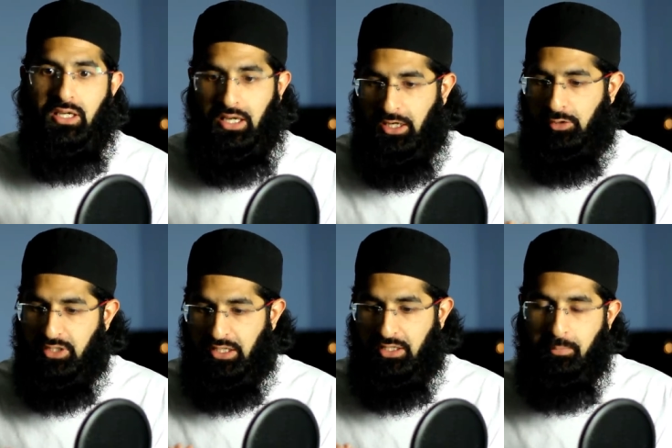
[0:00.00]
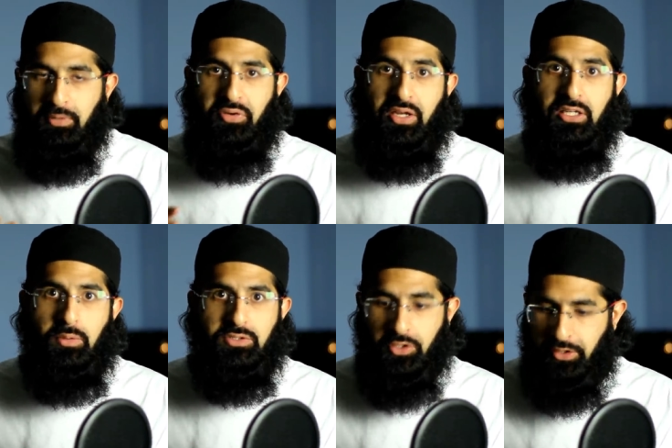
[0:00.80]
and I was like, let me find out
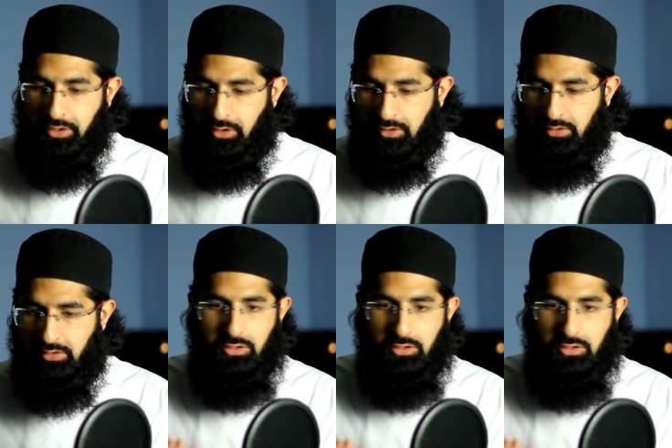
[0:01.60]
what's going on.